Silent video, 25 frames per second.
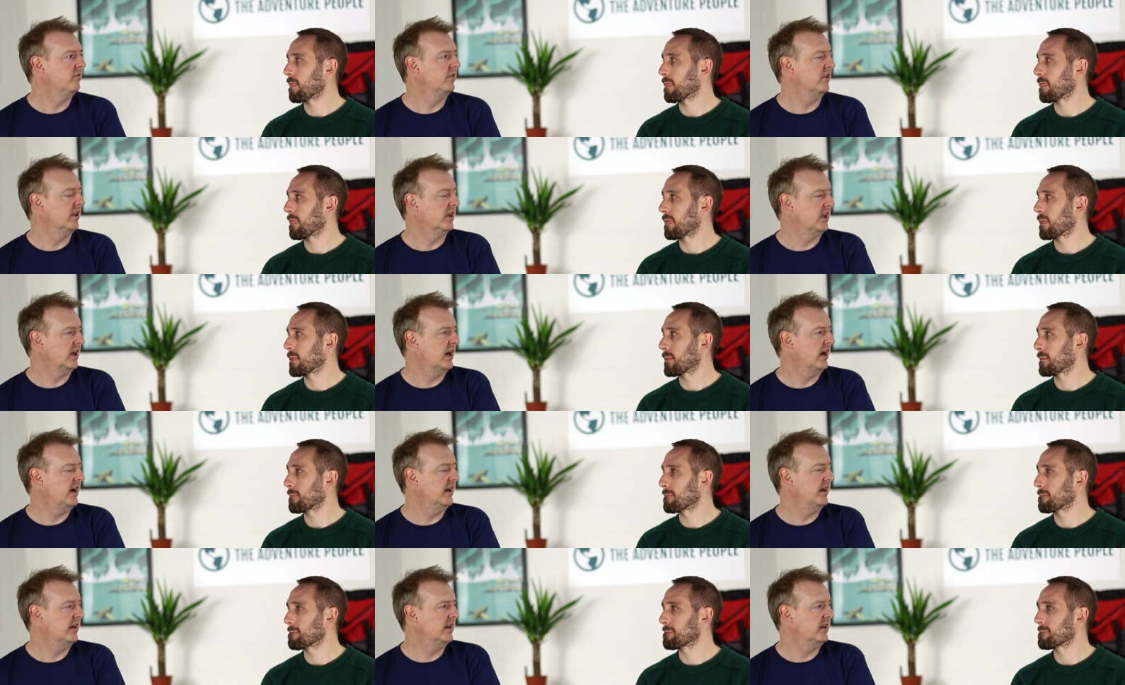Speaker 1: the
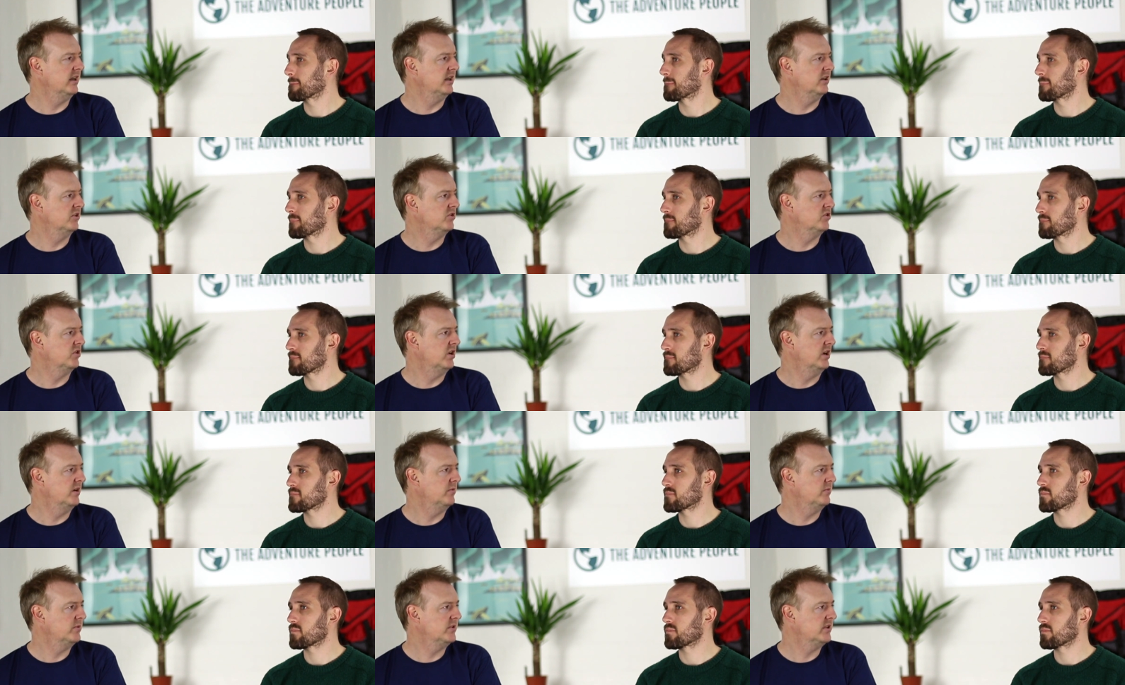kayaking
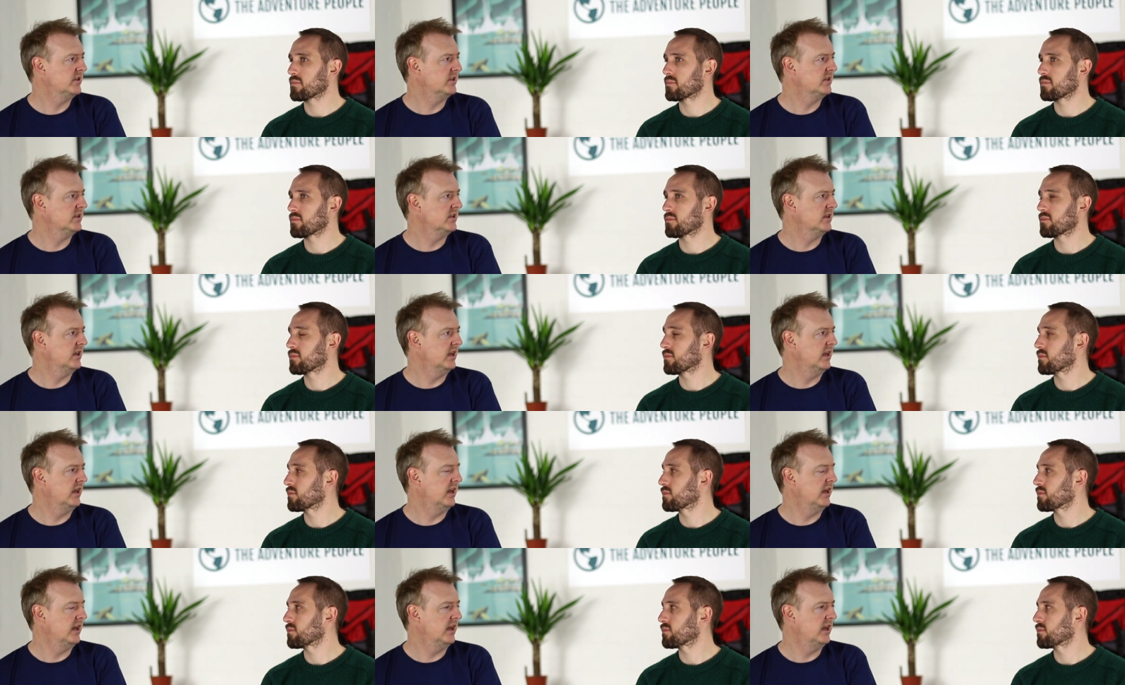trips,
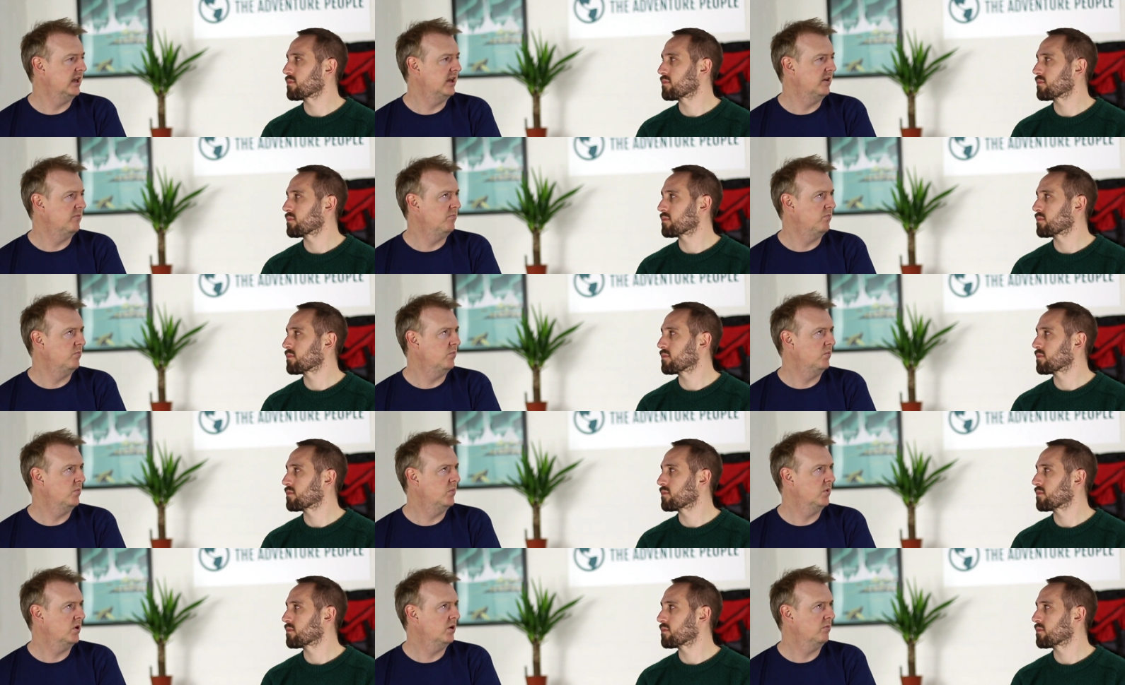
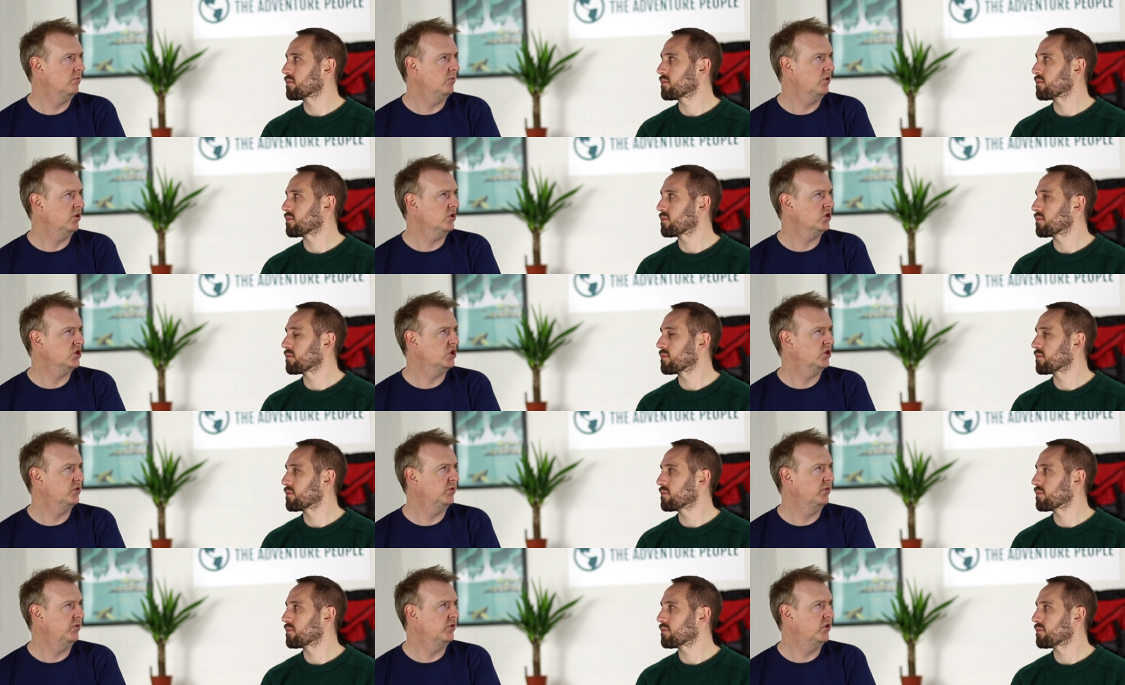um, I'm not
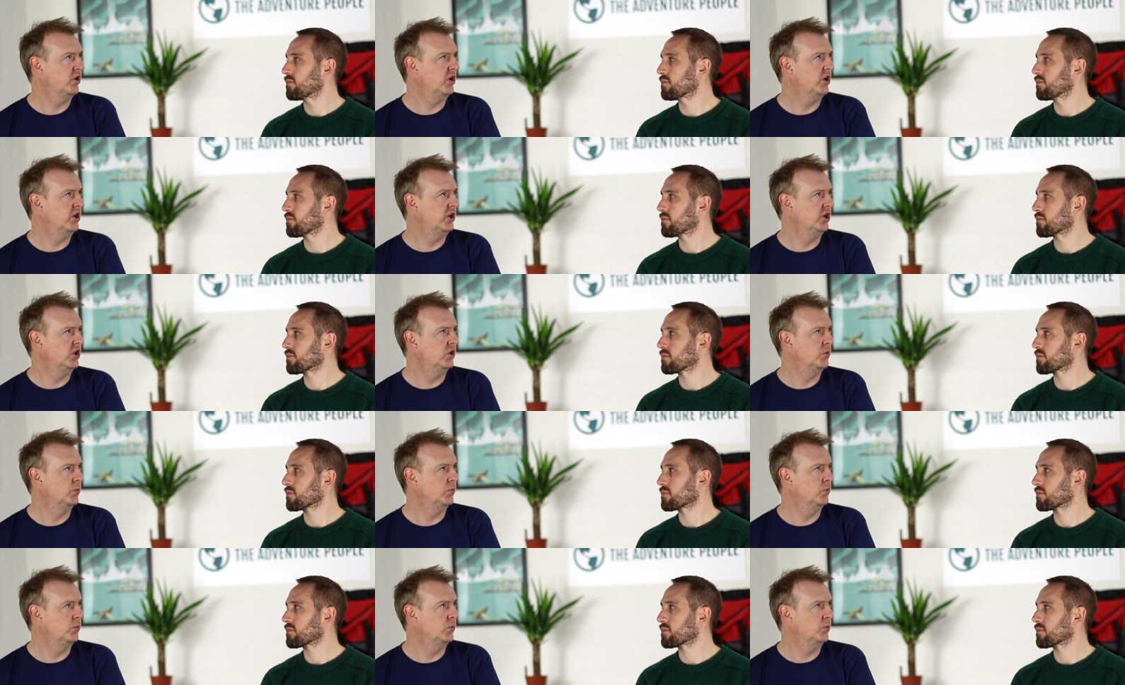sure if we've got any